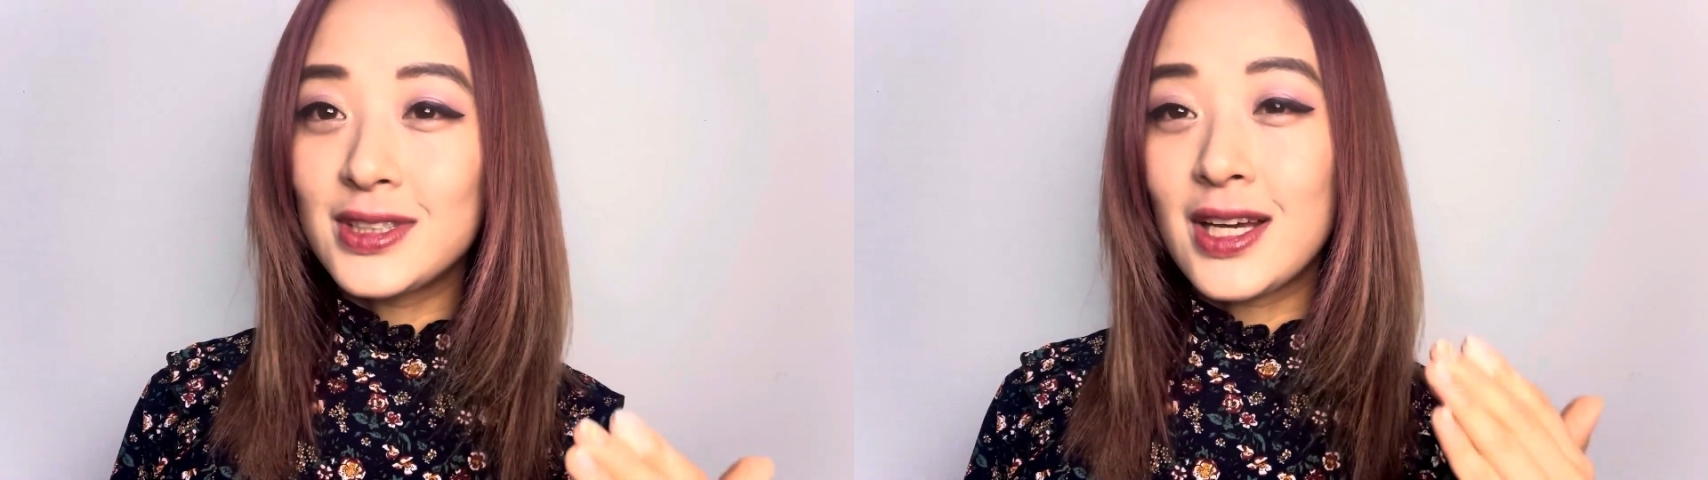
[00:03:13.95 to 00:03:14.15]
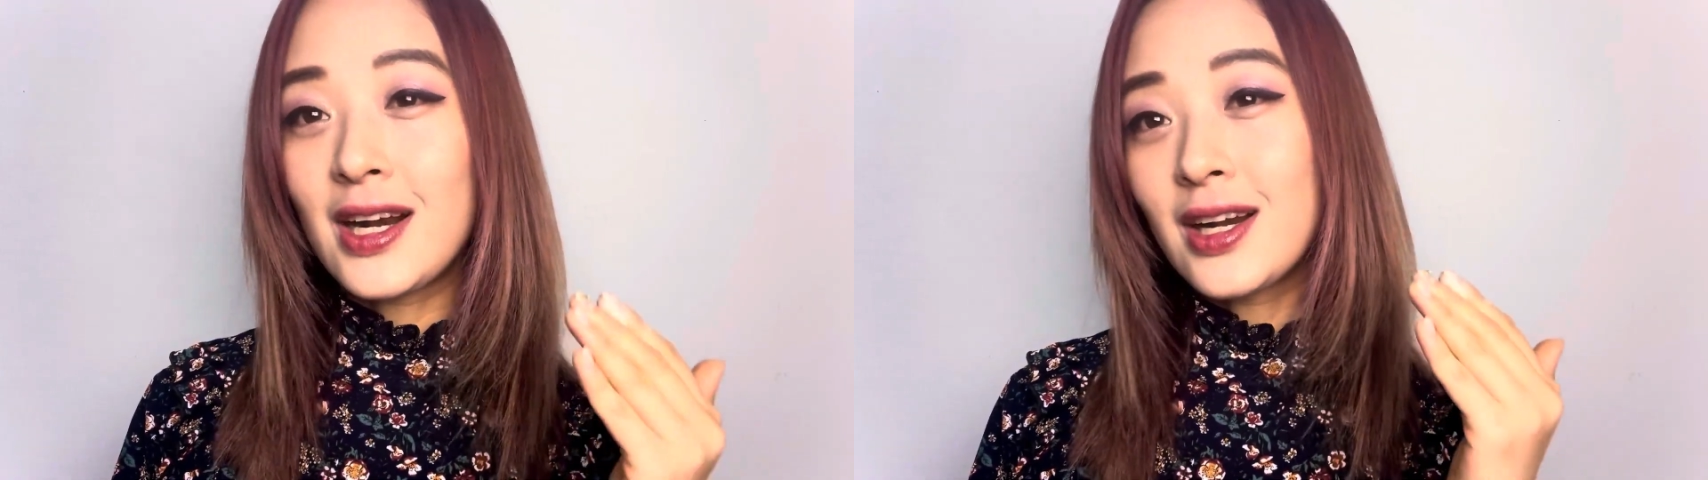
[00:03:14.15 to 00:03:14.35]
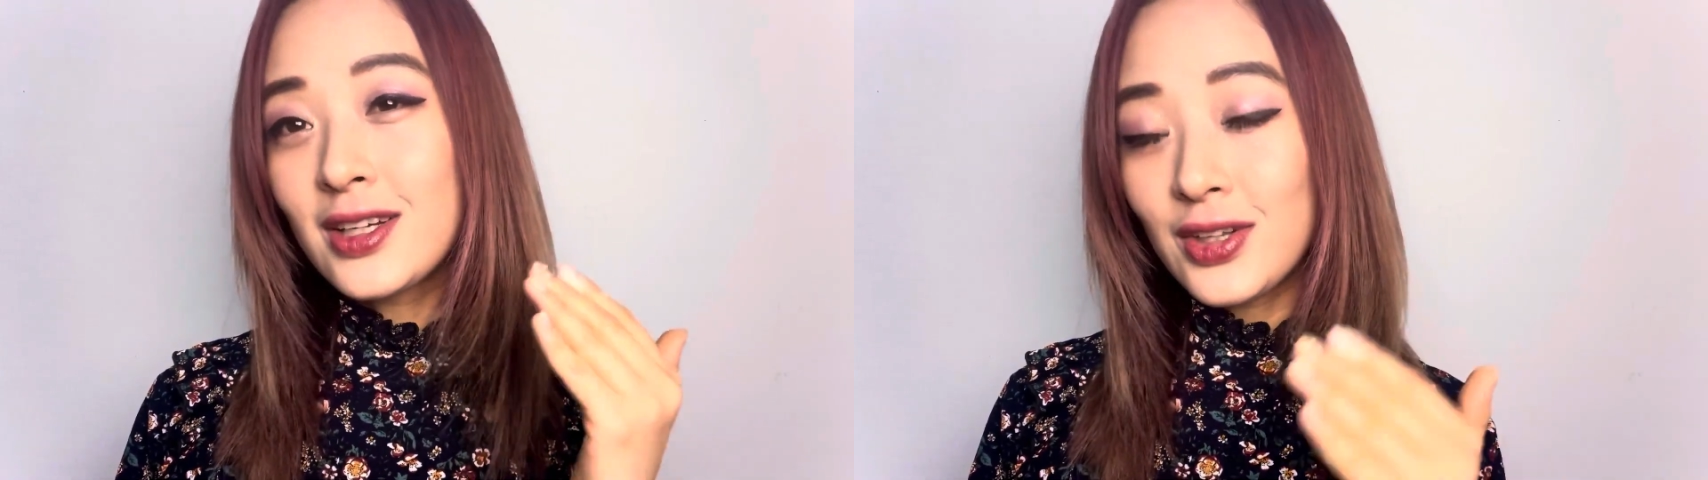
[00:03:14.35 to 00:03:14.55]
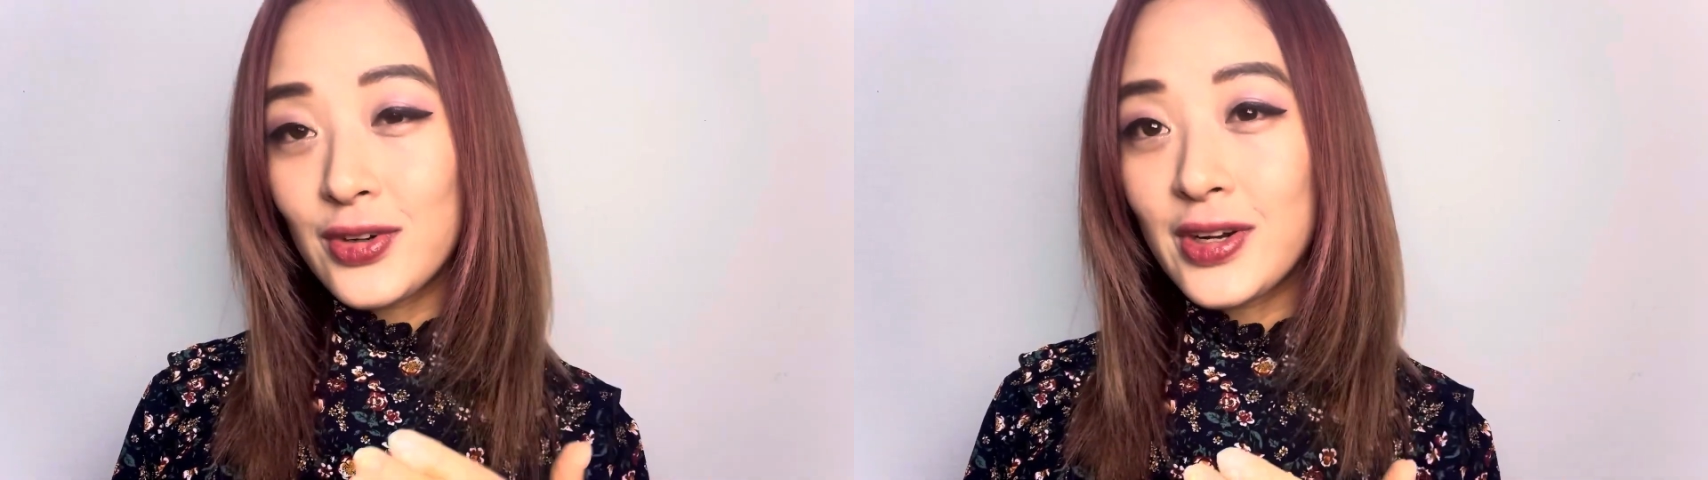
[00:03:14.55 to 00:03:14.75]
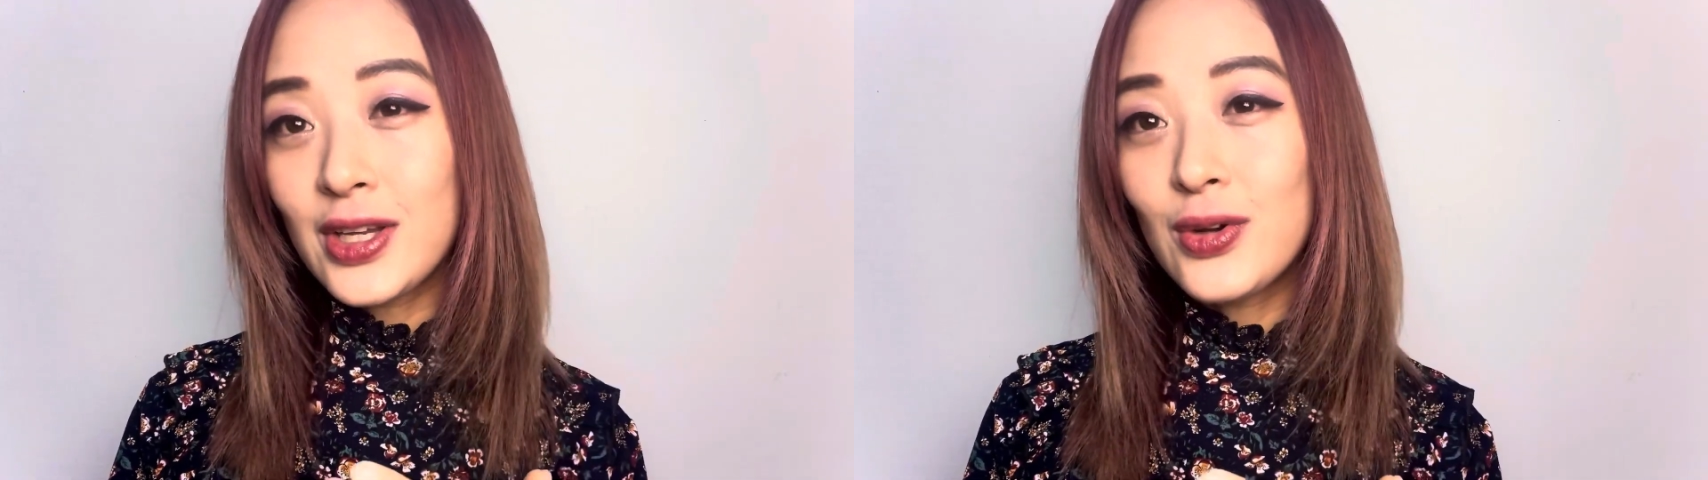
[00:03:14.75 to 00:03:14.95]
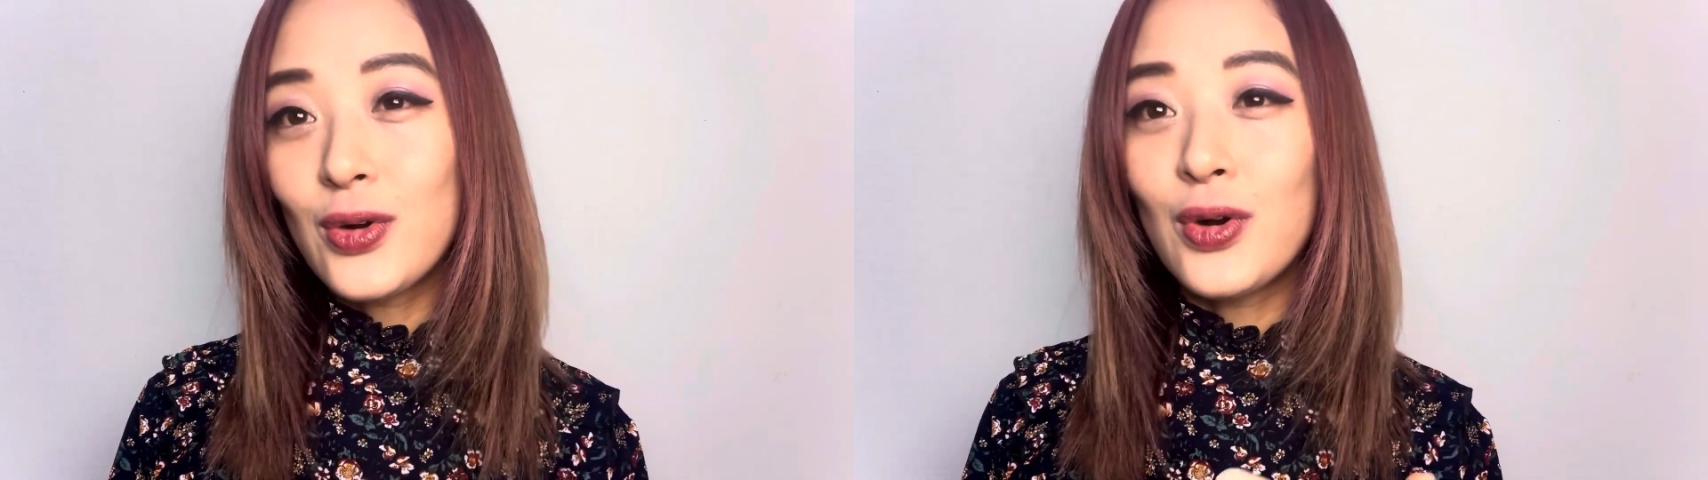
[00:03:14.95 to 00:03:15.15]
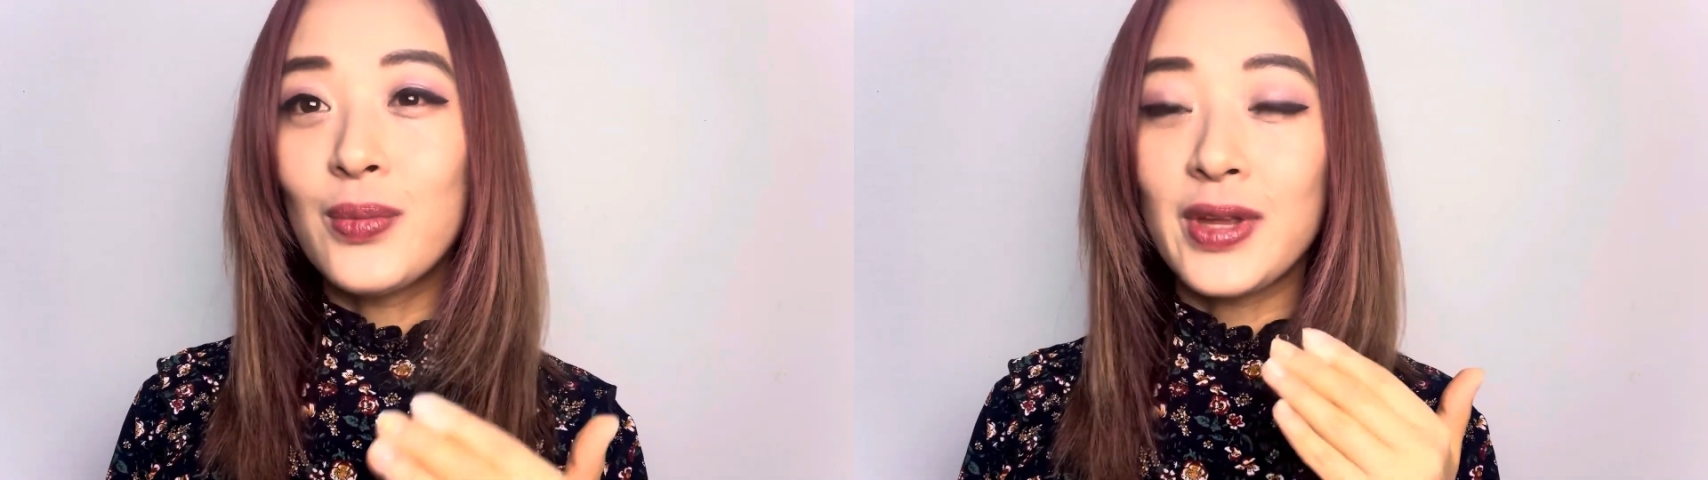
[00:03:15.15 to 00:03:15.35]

that are cluttering your home